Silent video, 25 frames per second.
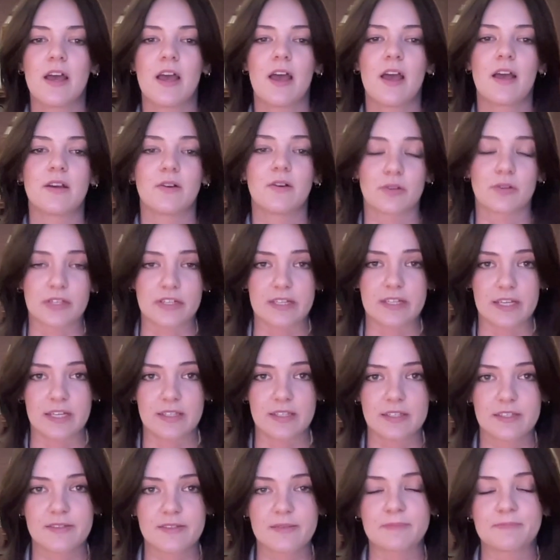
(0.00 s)
or
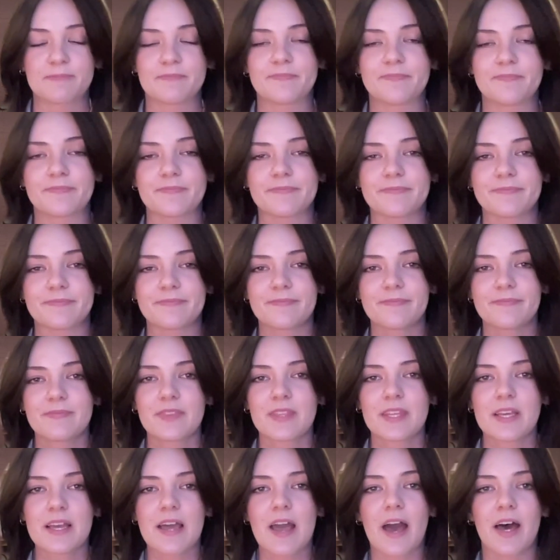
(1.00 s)
seats,
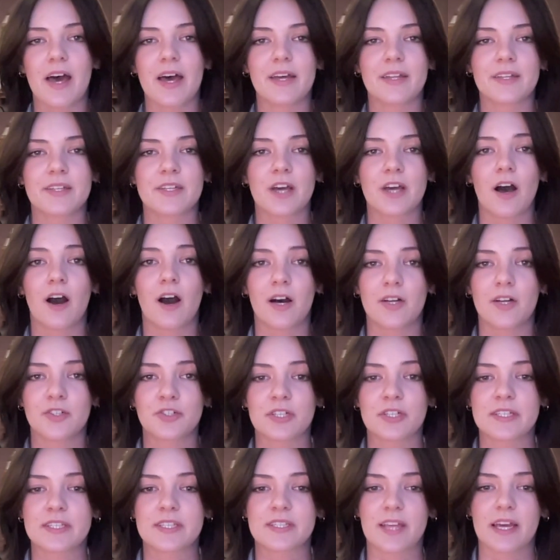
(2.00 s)
and
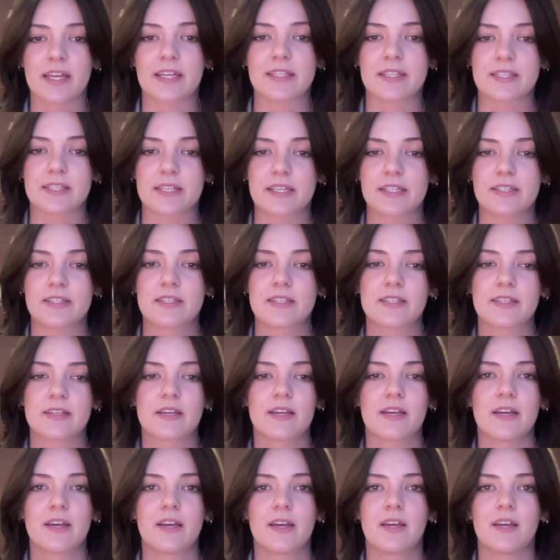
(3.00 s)
100 Senate seats,
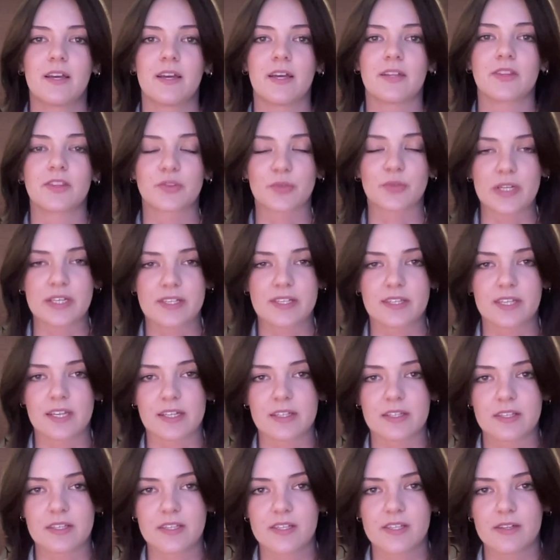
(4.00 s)
and 3
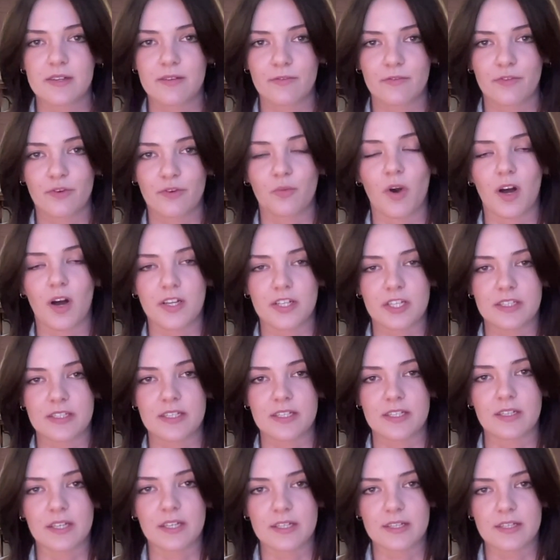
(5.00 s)
seats for
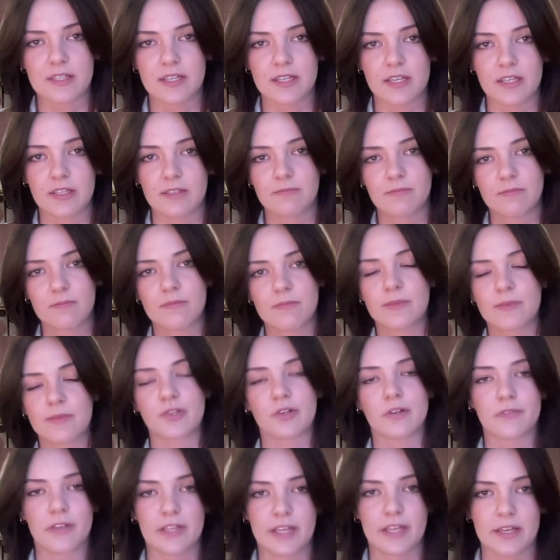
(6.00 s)
Washington, D.C.,
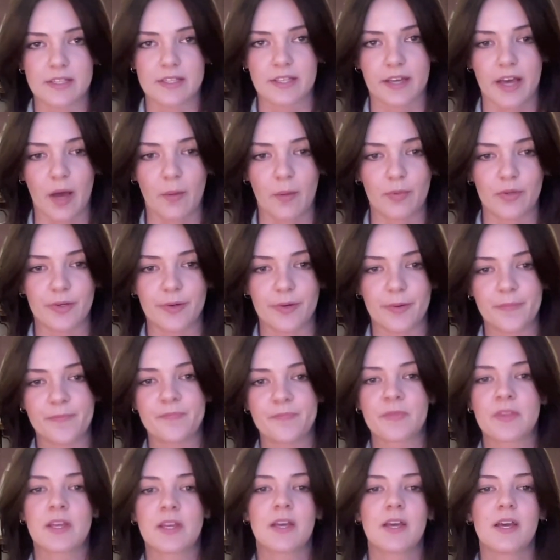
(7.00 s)
serving as the capital.
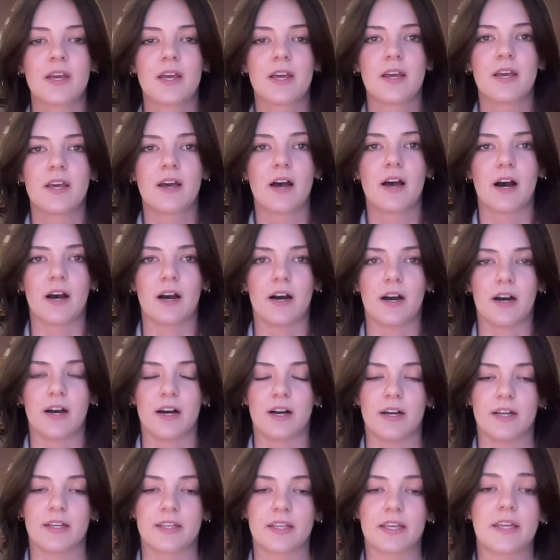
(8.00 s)

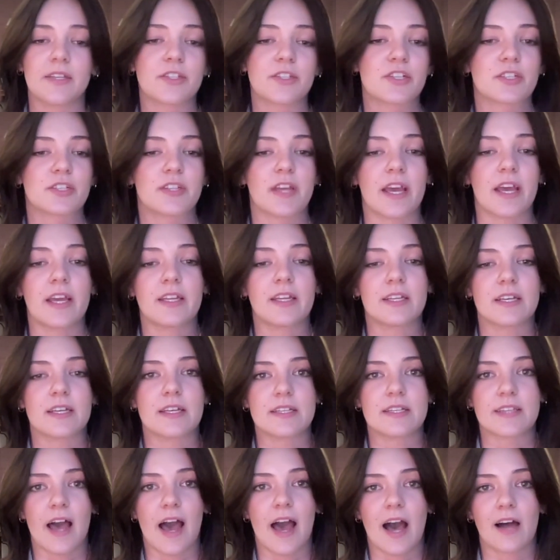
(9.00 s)
Each state
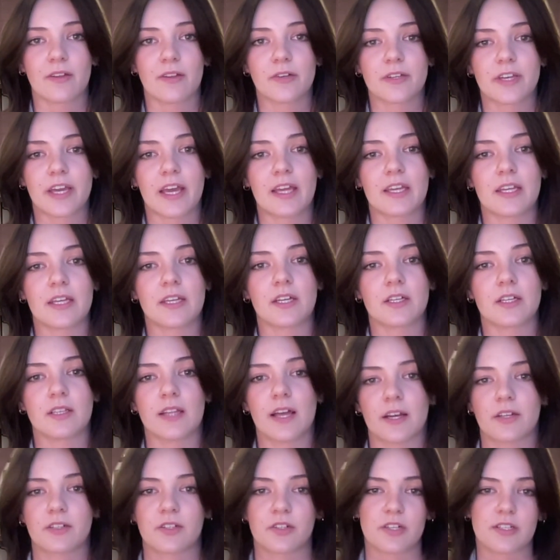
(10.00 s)
is allocated
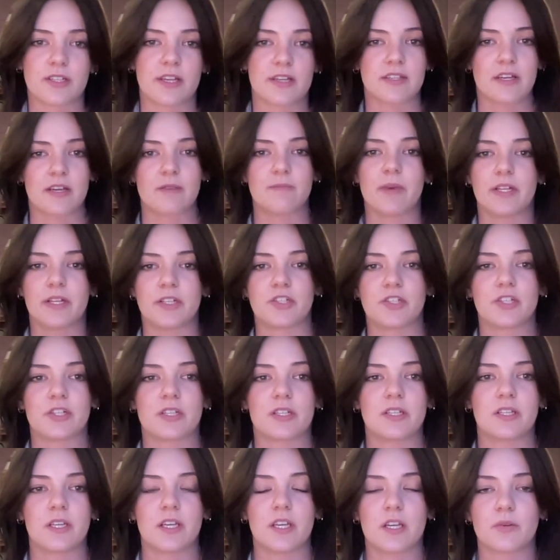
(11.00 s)
electors, as I
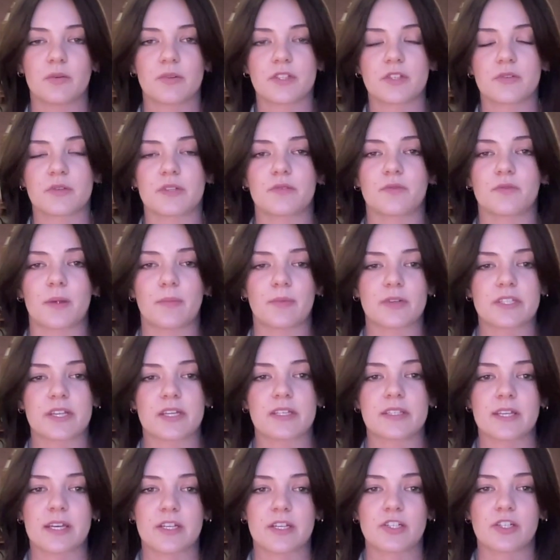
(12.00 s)
mentioned, equal to its
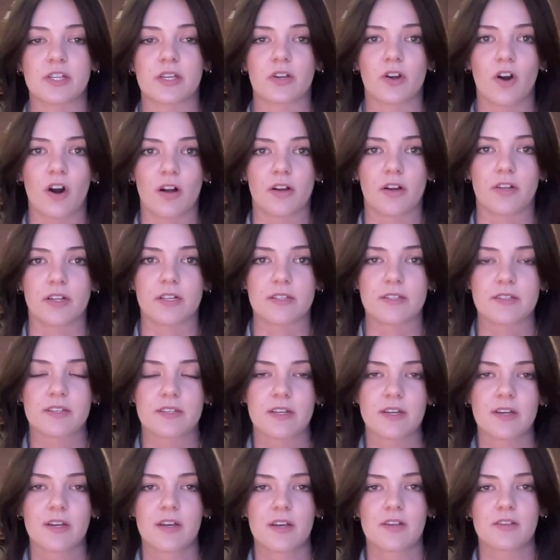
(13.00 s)
representation in
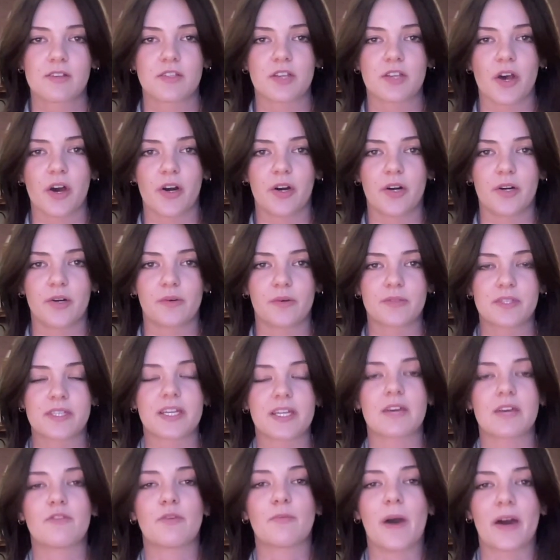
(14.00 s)
Congress. So to
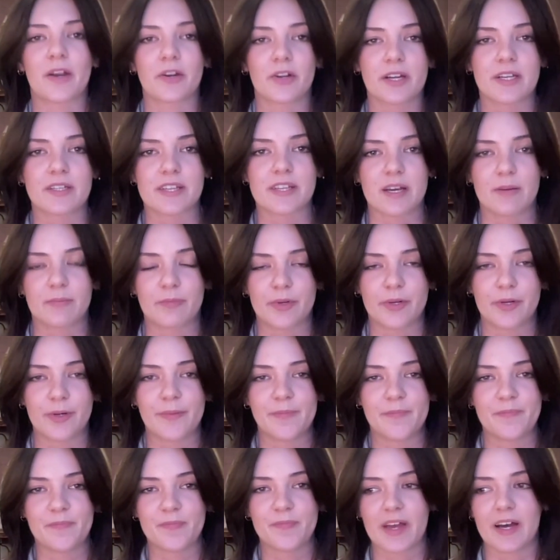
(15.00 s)
give a better example